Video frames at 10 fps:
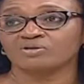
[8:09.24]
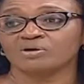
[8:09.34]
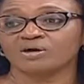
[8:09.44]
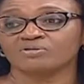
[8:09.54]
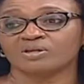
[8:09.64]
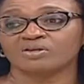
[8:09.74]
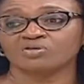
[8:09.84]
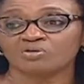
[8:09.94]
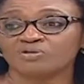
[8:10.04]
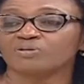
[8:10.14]
actually
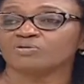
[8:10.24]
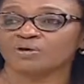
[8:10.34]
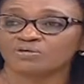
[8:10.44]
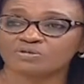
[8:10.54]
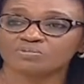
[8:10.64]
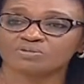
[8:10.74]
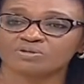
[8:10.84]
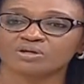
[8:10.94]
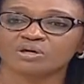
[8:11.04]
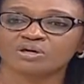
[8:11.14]
know even where to import.
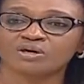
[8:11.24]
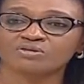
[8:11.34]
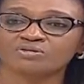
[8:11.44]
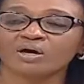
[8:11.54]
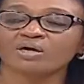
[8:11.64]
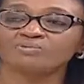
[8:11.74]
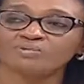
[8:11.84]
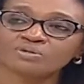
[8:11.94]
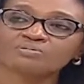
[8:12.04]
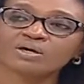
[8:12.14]
So I
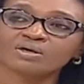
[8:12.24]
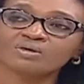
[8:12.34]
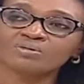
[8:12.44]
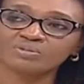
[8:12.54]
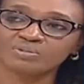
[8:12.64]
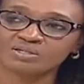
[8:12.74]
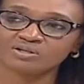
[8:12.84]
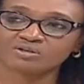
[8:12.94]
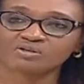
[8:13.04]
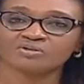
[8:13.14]
import my own
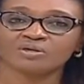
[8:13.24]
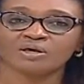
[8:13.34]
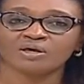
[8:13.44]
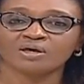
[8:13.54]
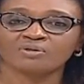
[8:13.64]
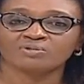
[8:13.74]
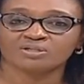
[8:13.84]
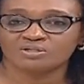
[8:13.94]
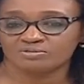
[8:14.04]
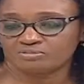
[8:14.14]
materials,
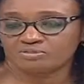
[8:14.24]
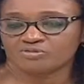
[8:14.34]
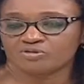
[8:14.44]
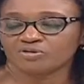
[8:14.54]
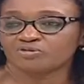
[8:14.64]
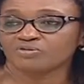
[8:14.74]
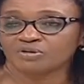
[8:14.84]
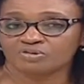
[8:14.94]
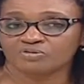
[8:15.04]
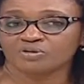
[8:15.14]
which, of course,
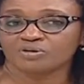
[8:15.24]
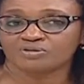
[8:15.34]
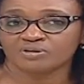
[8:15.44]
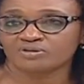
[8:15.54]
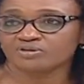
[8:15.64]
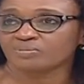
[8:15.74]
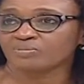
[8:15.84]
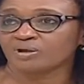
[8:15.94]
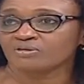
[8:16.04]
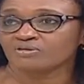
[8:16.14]
first of all, since the
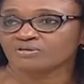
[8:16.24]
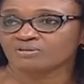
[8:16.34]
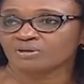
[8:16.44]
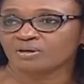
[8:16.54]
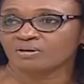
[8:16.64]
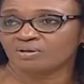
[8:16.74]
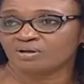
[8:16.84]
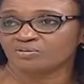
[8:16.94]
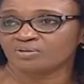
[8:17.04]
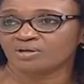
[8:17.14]
prices are a
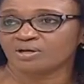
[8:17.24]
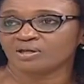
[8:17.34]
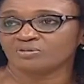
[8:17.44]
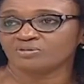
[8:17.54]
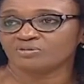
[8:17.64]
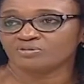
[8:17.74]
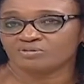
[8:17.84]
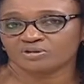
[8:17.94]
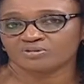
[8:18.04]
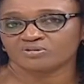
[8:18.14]
little bit higher because
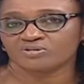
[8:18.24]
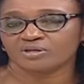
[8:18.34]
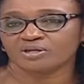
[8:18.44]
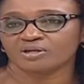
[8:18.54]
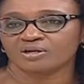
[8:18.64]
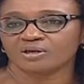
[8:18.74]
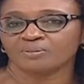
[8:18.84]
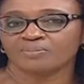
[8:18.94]
the costs get higher,